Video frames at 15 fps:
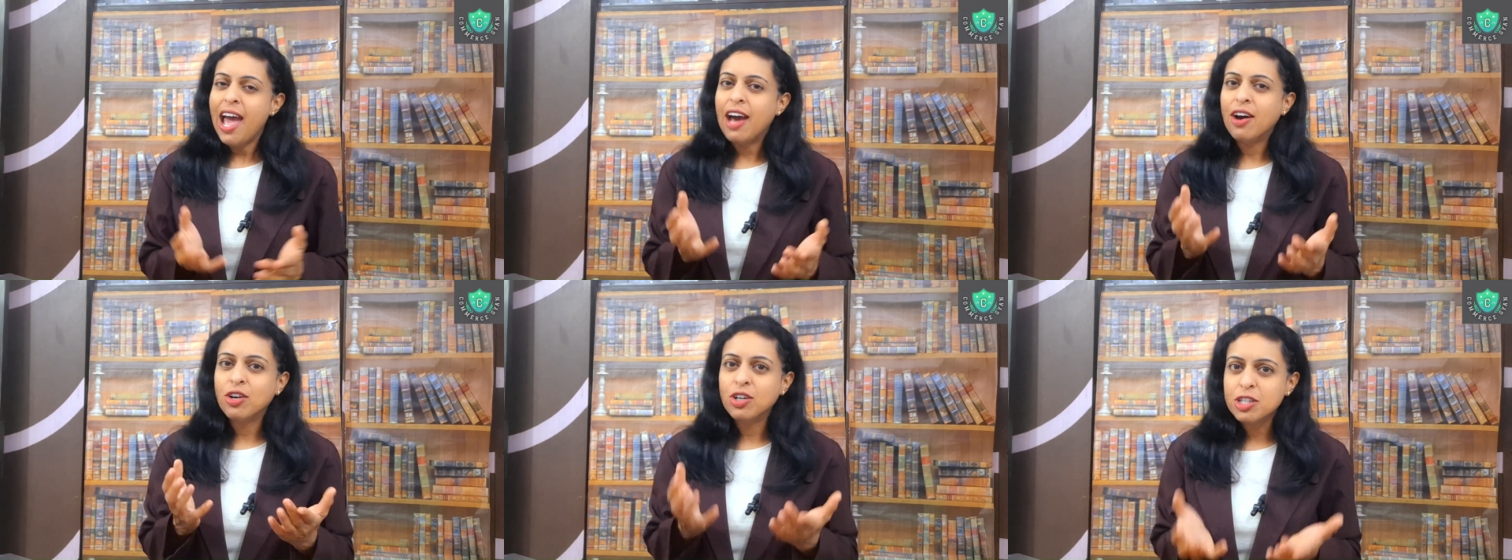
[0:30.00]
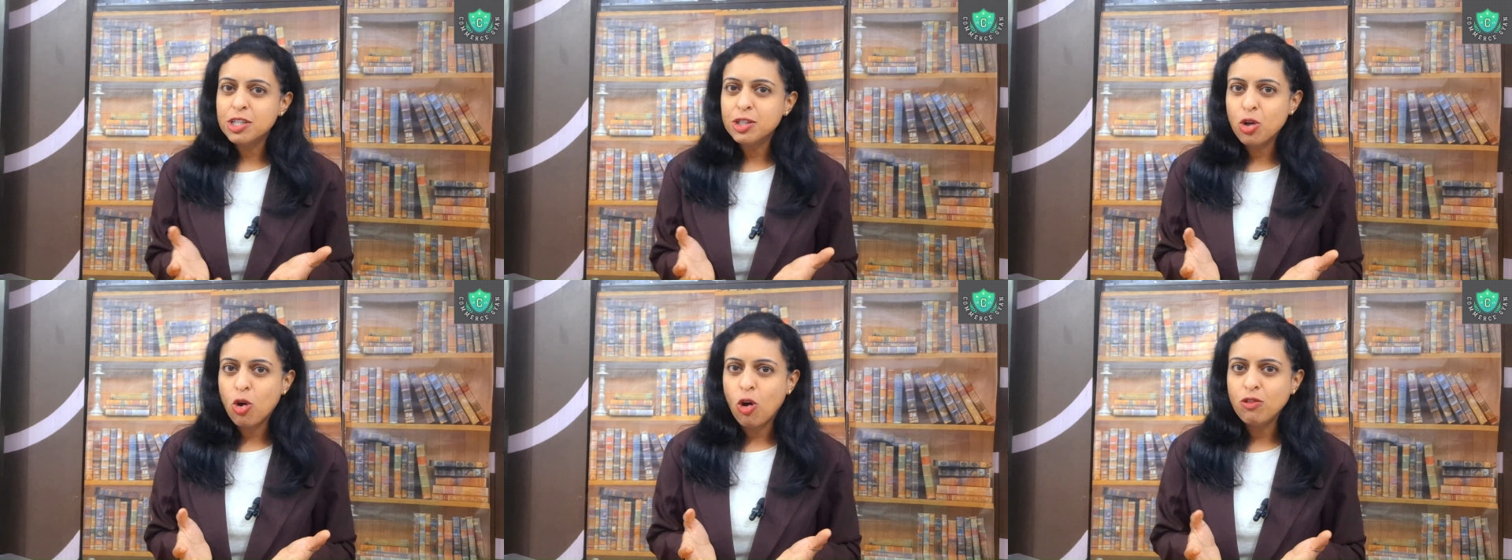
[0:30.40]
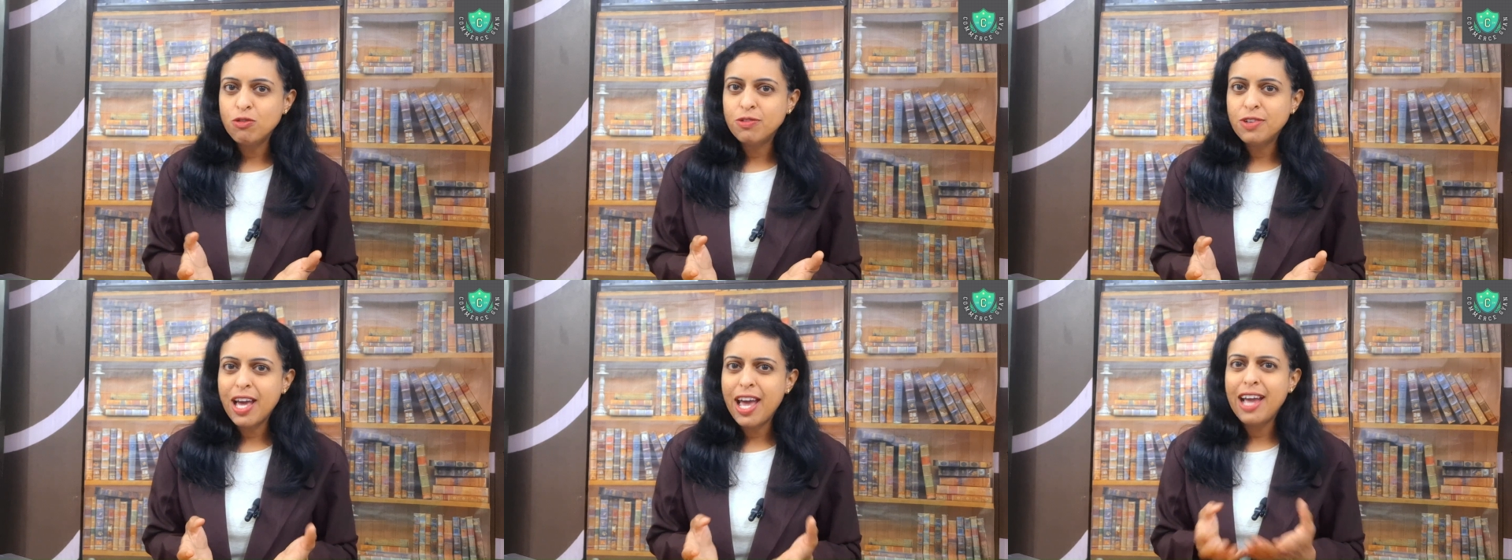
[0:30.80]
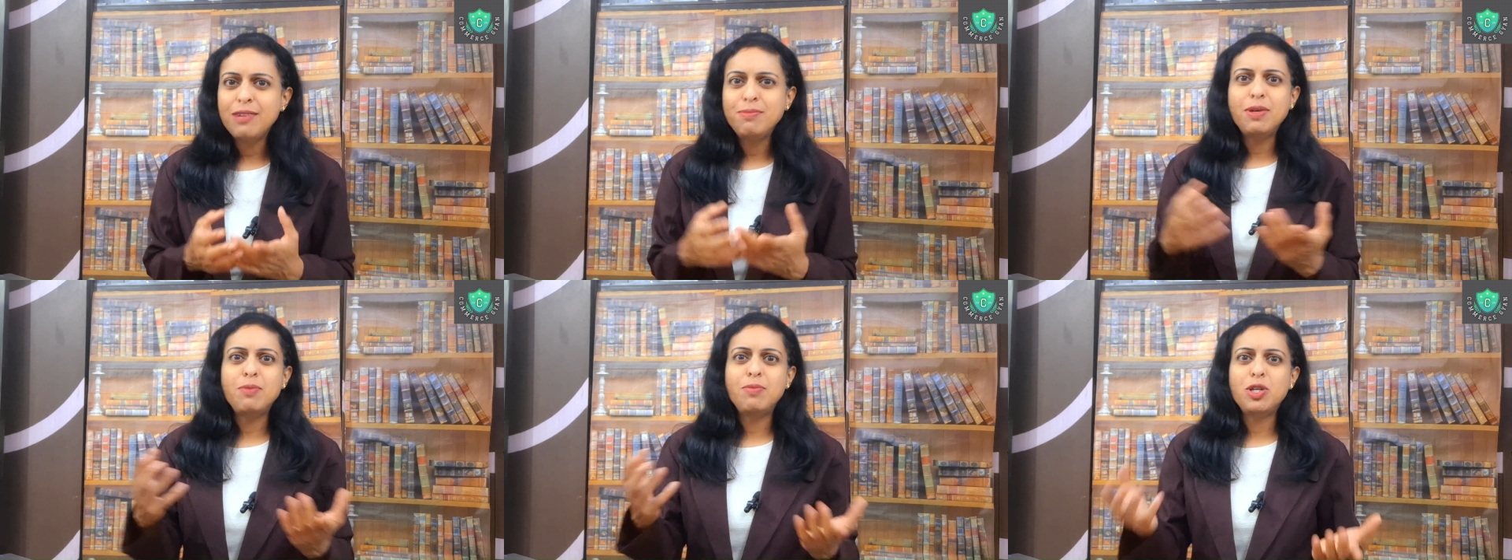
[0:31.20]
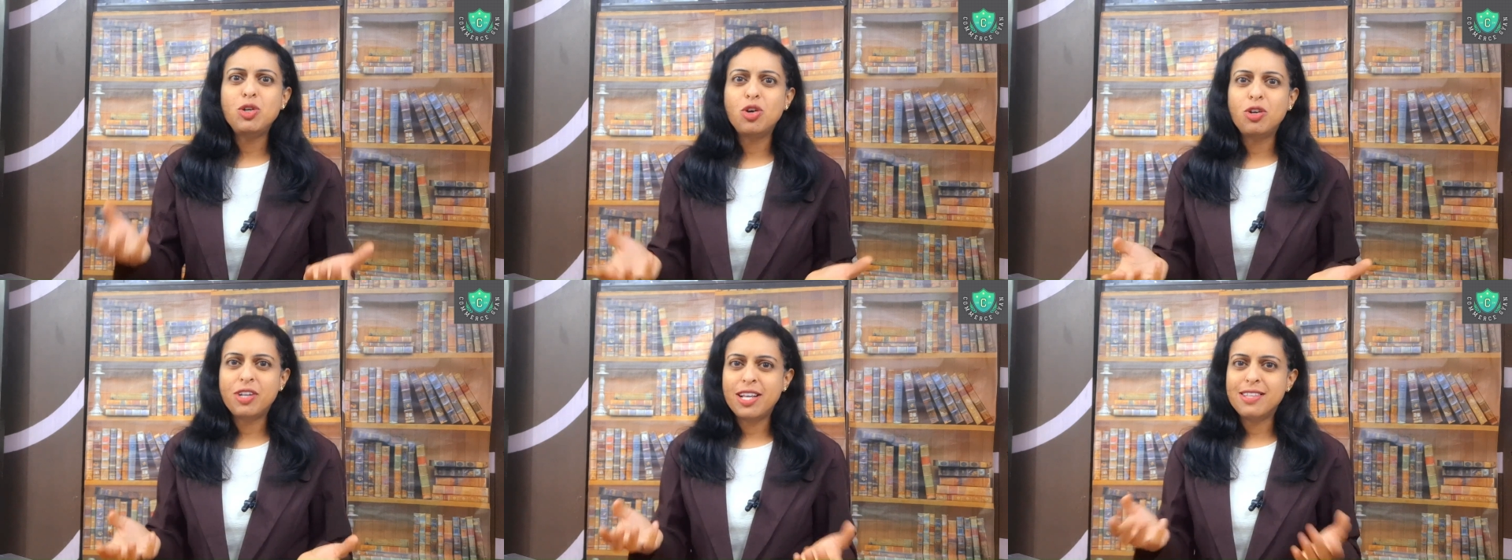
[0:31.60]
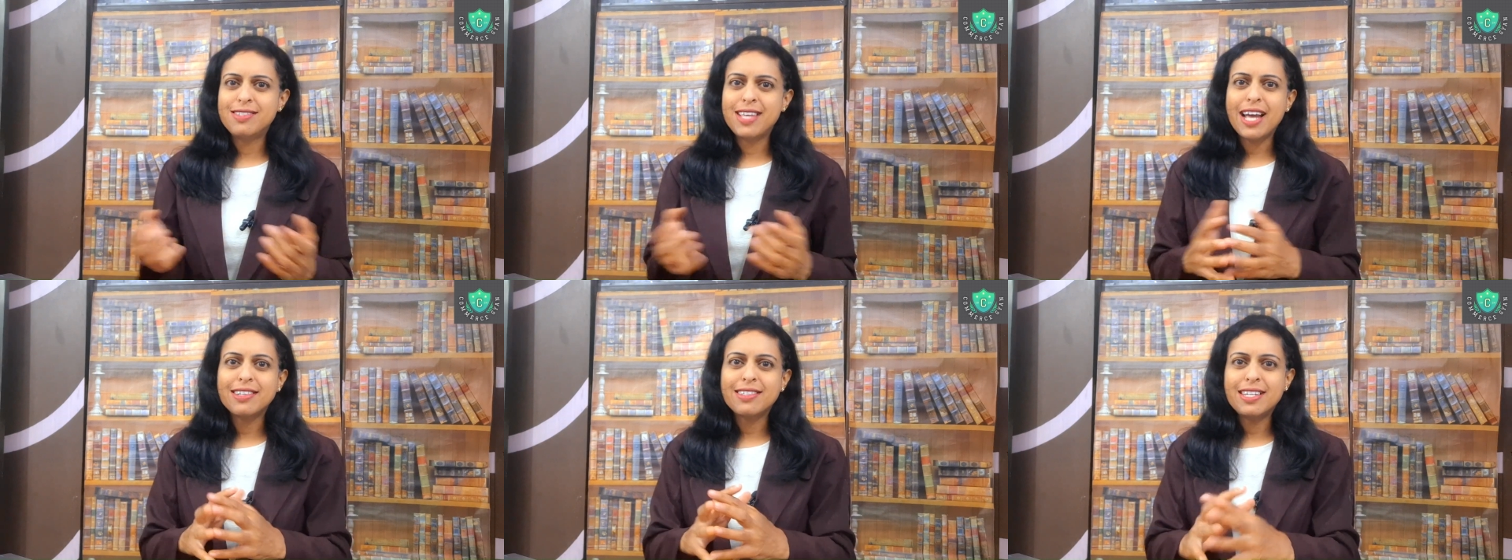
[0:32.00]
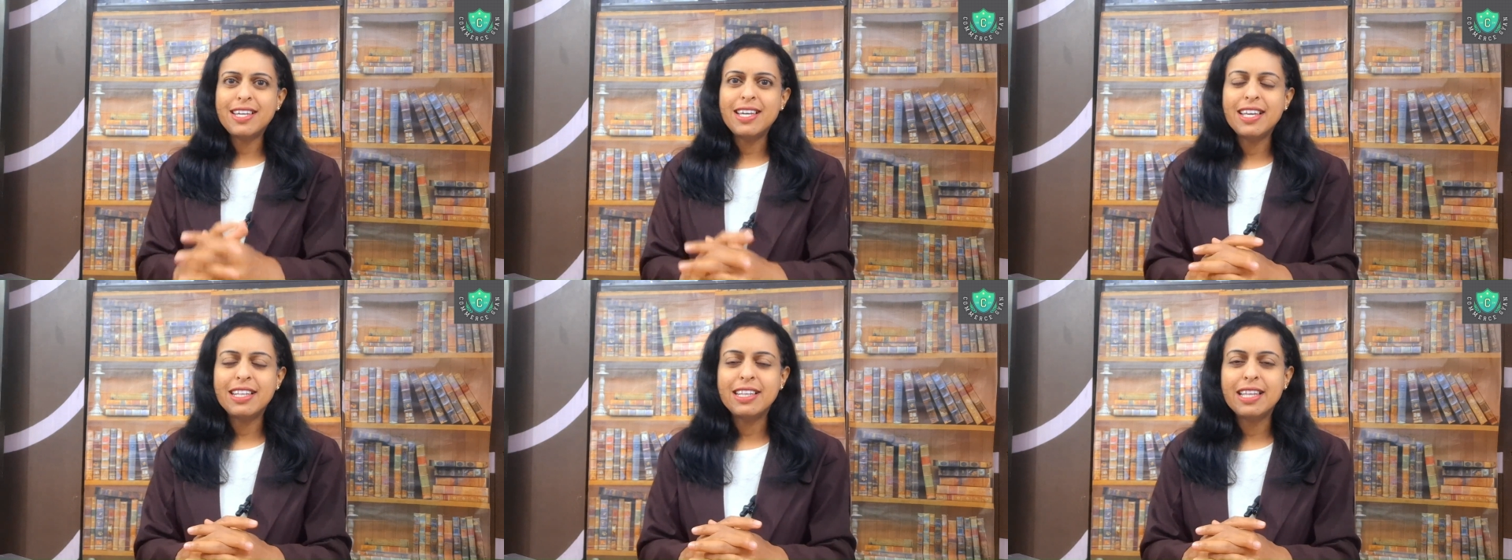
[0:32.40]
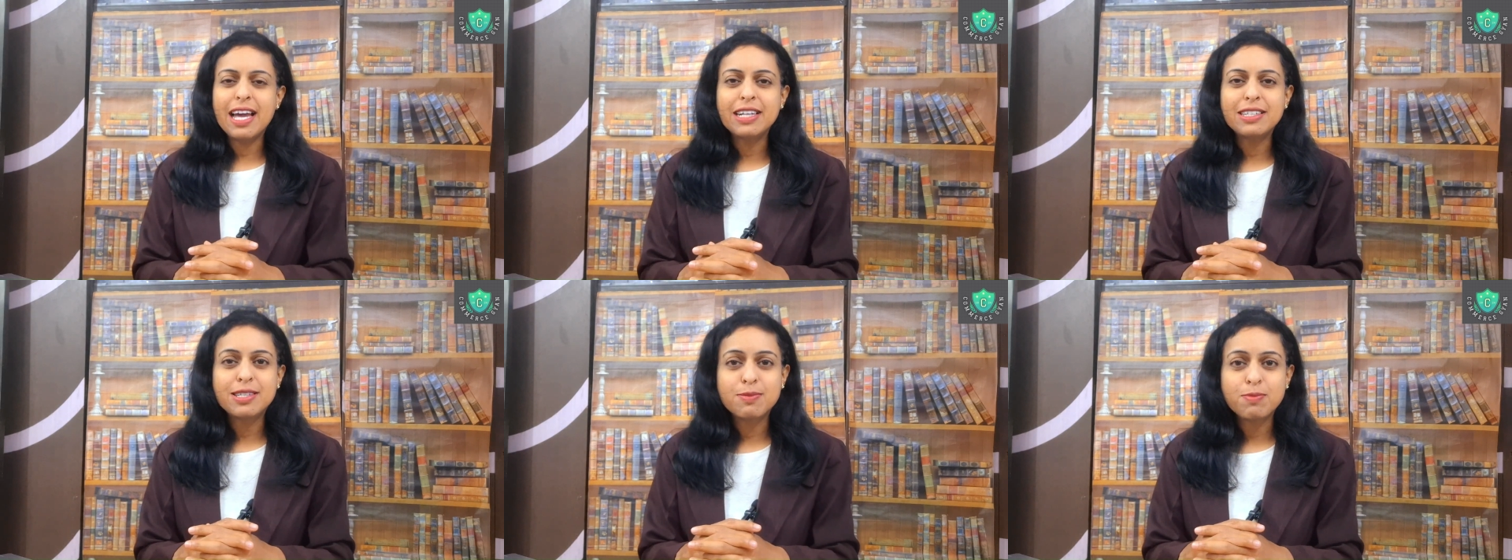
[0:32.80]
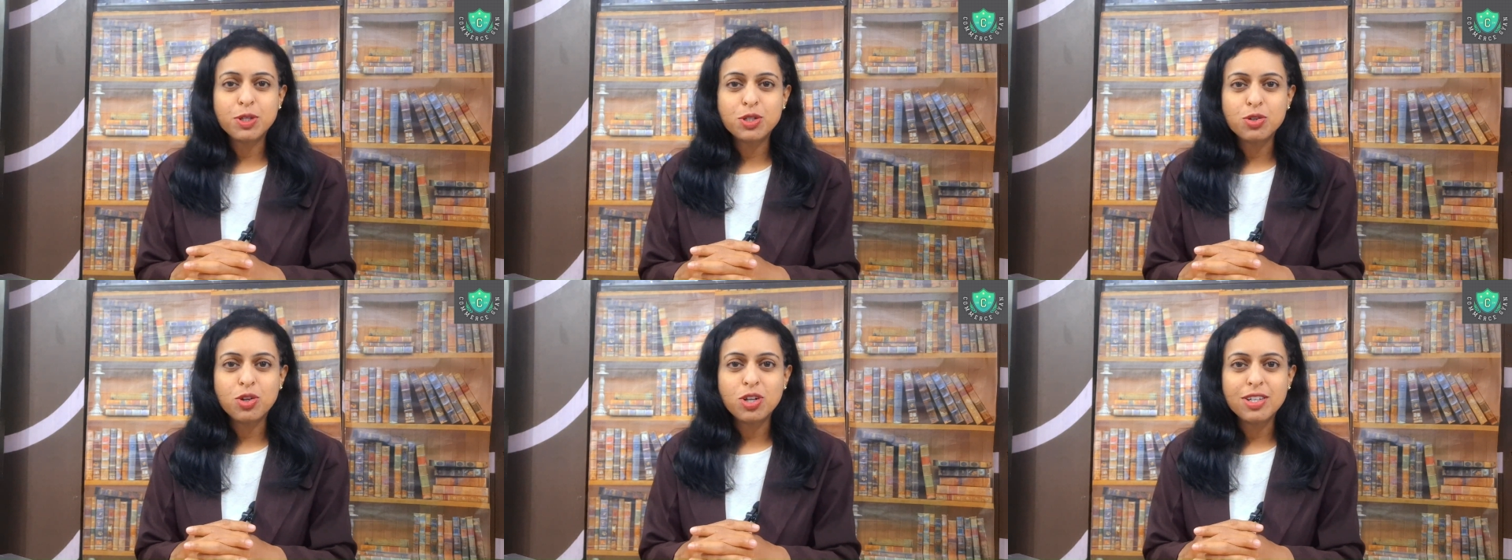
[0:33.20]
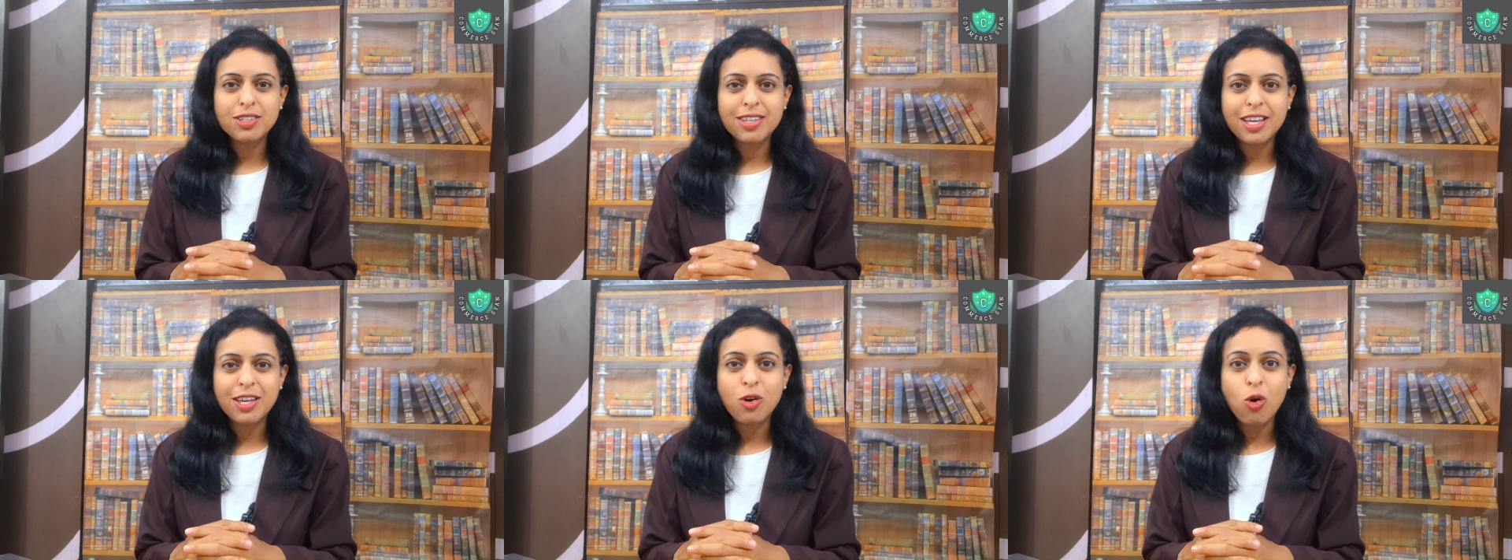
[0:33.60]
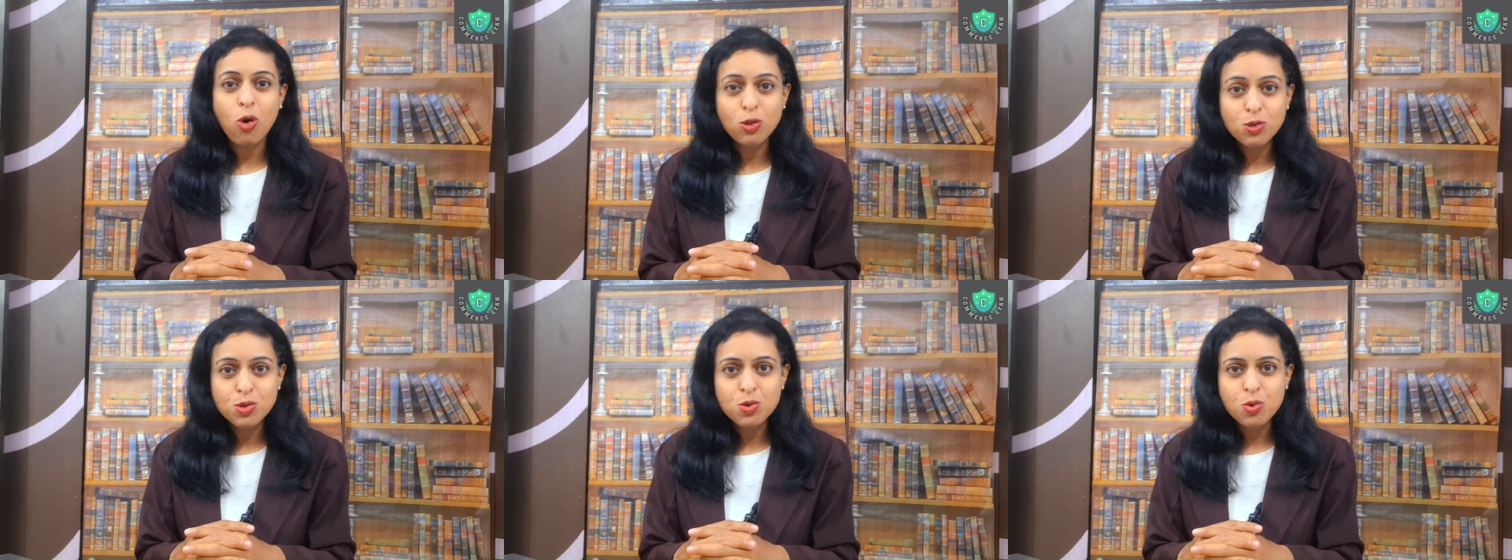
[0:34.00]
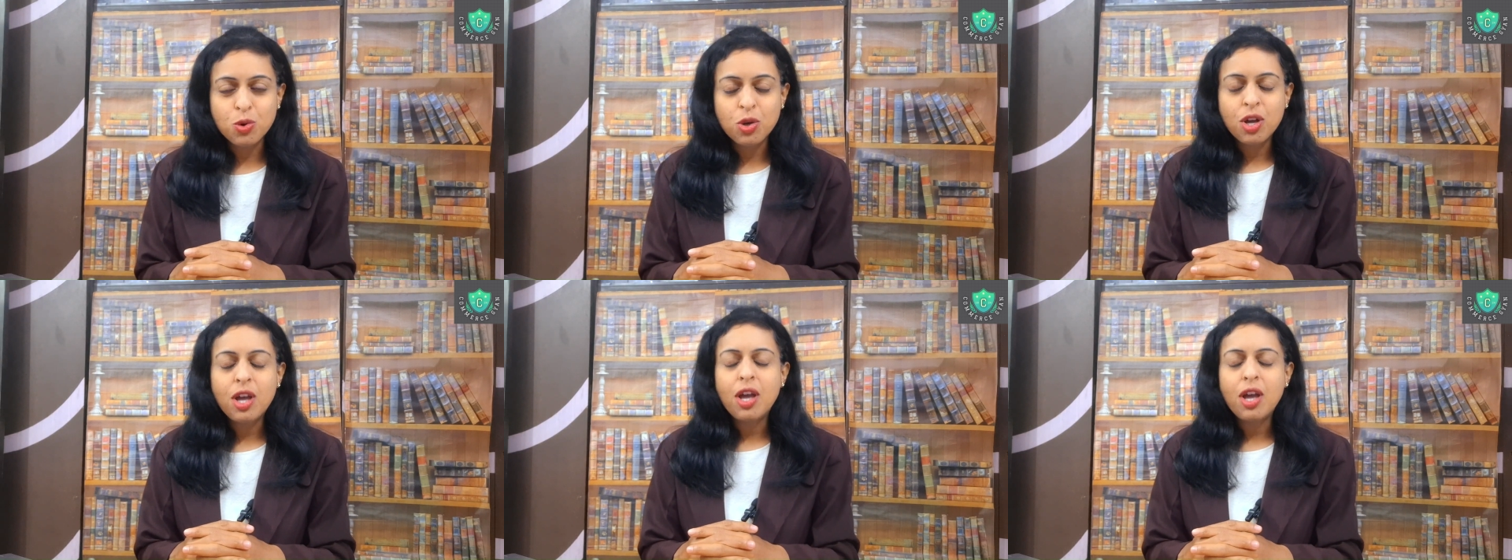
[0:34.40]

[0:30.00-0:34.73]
heard of, and maybe you're transacting in that particular thing also.